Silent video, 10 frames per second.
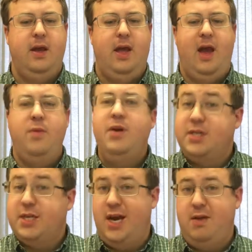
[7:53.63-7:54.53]
And we could
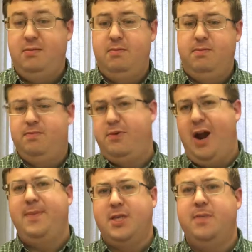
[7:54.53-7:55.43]
say,
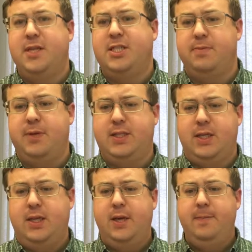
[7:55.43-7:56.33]
perhaps a bit
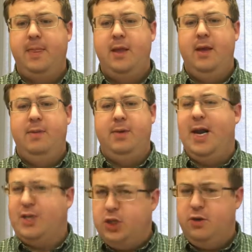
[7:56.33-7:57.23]
simplistically, but
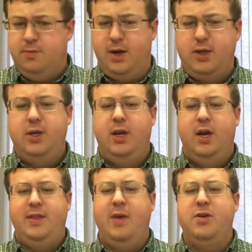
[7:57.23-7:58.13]
not too much,
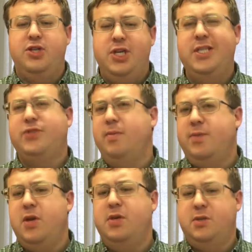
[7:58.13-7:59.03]
that when Jesus
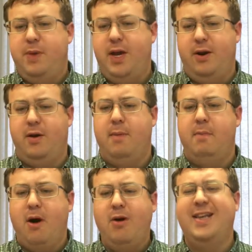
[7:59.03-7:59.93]
rebukes Peter, Mark